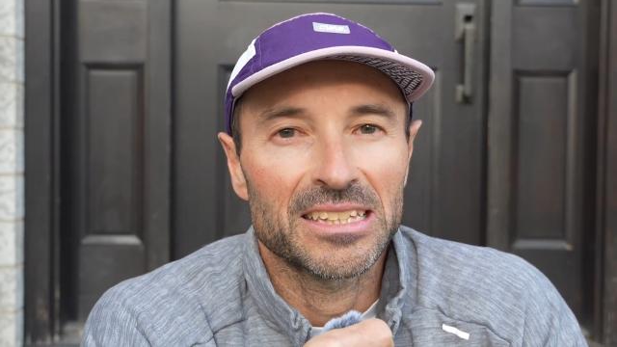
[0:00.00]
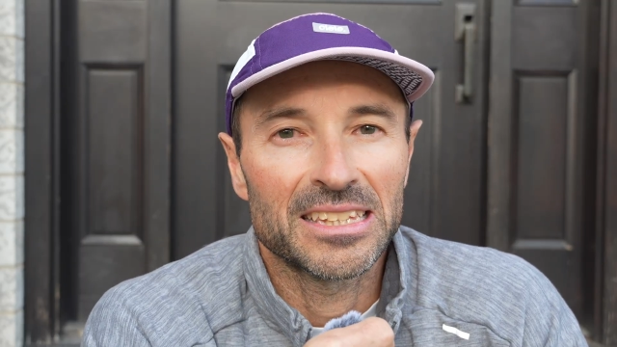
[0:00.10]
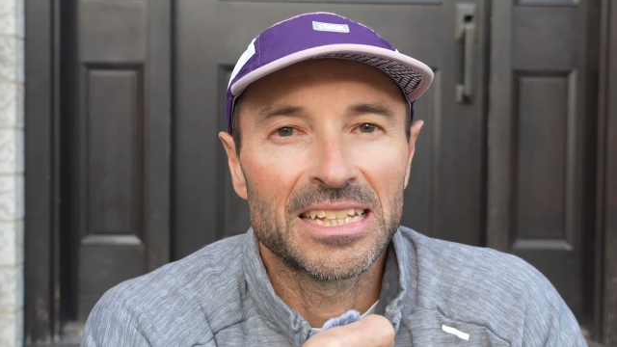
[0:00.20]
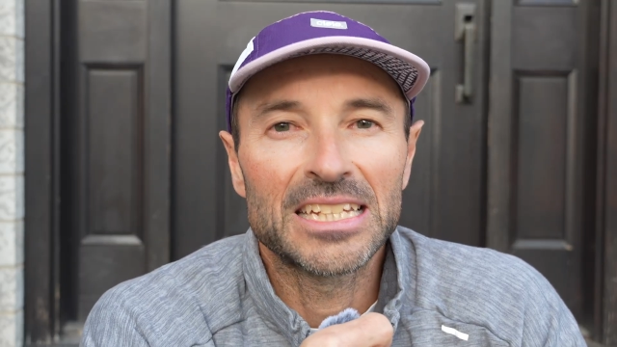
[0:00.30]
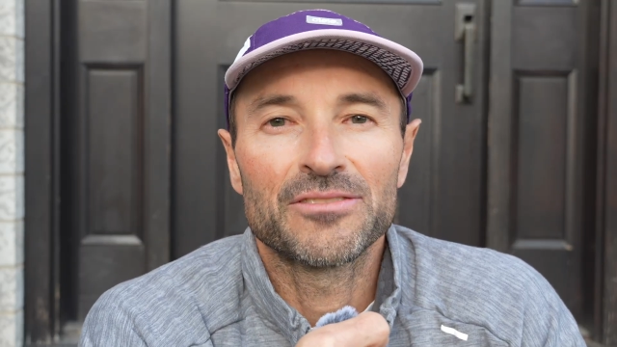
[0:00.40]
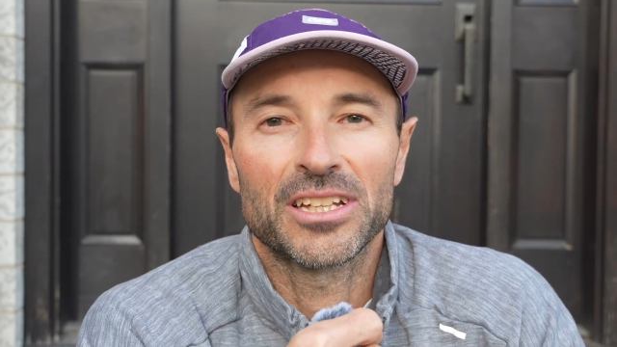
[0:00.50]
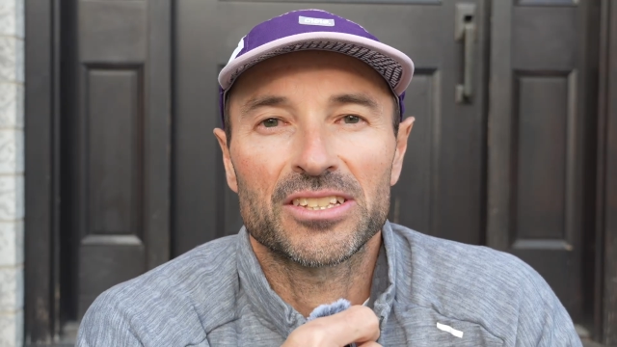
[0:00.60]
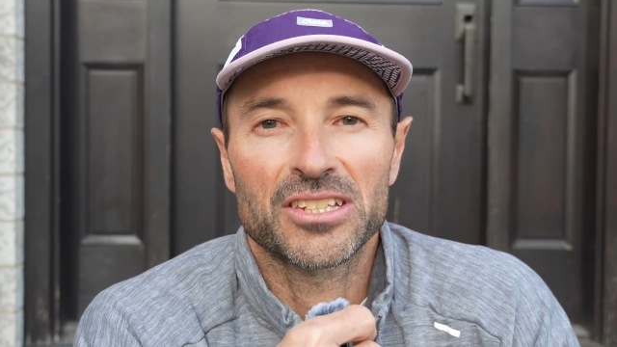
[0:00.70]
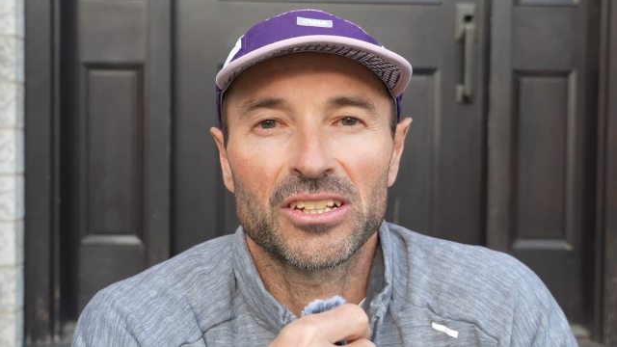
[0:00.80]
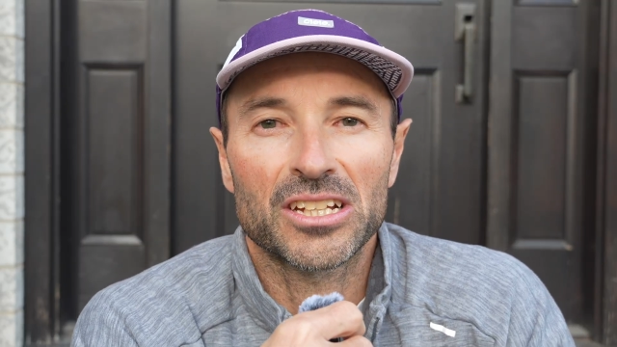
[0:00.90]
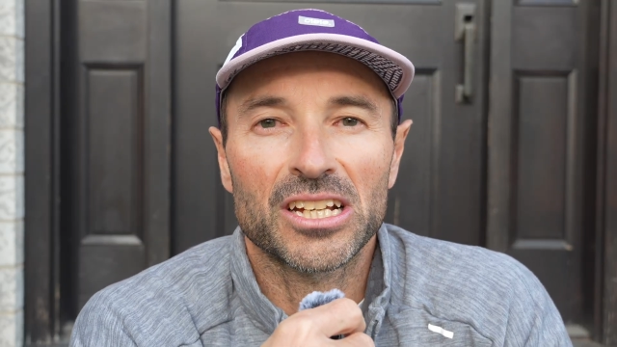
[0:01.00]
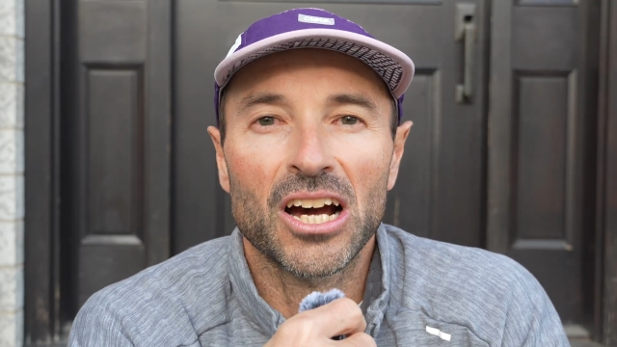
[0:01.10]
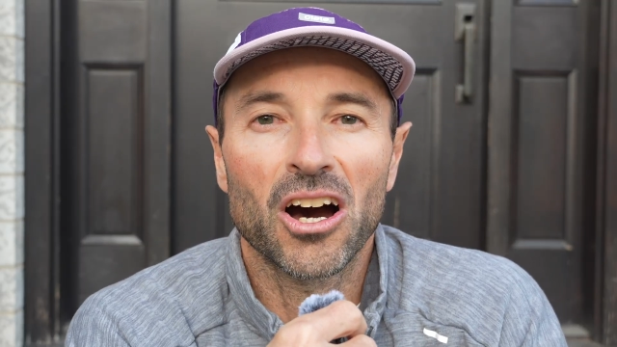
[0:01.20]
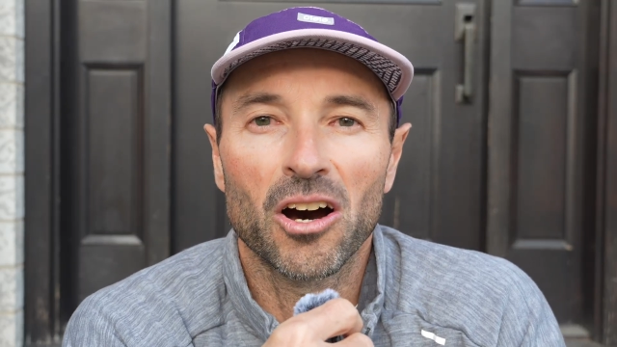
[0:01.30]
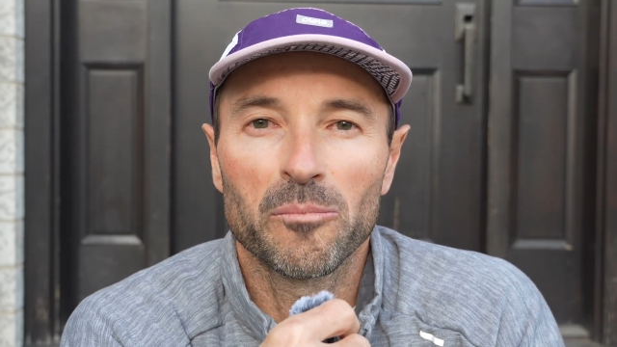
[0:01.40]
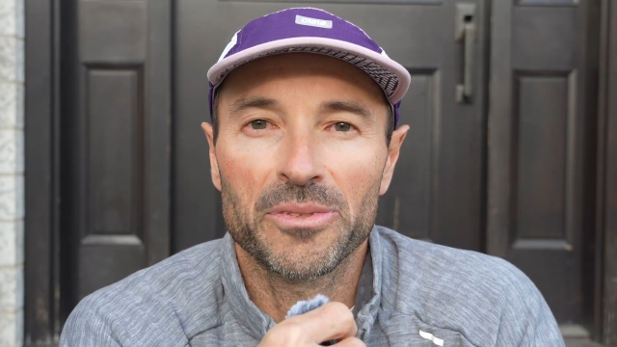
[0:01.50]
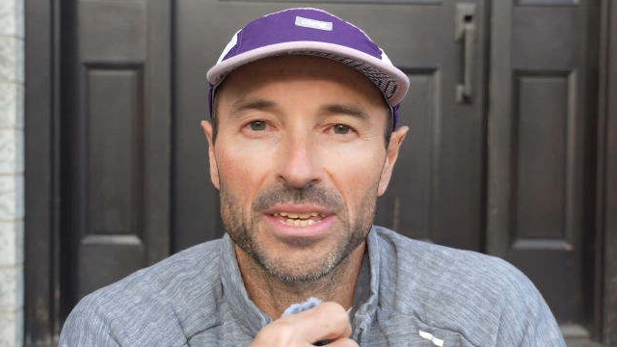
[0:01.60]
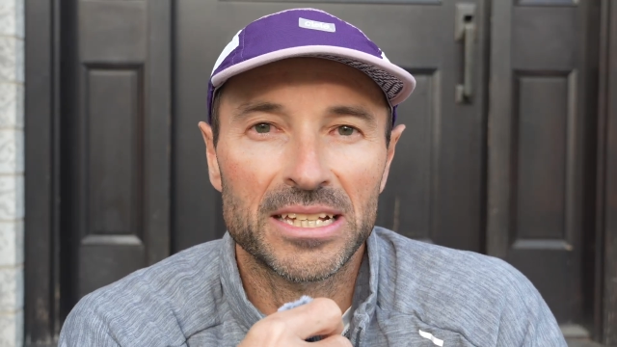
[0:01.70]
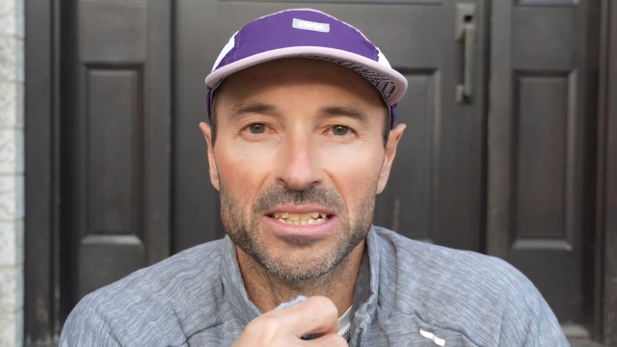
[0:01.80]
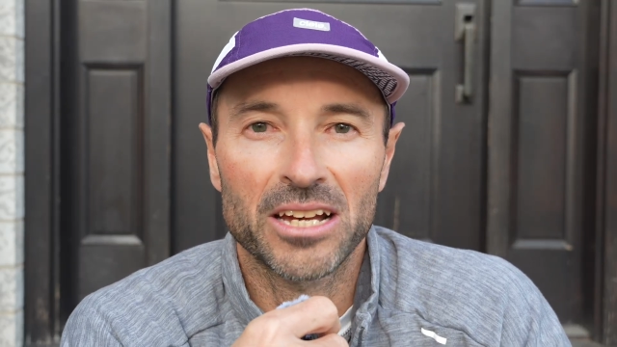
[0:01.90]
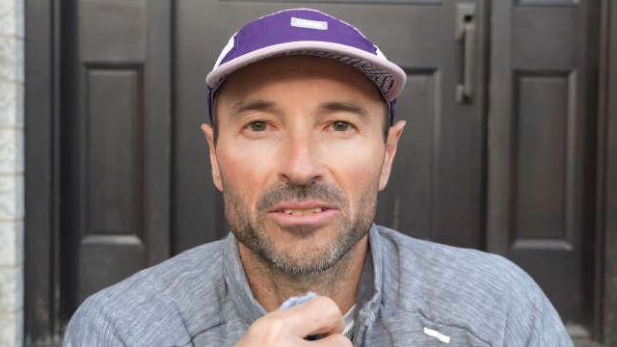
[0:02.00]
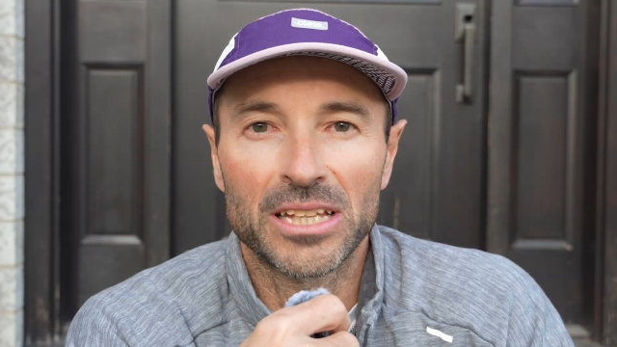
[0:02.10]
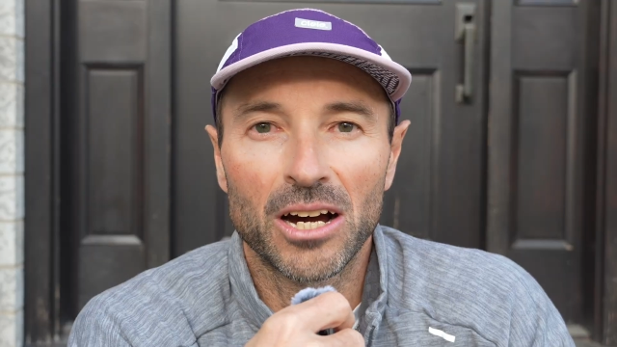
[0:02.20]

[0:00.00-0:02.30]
leave it to calm things only.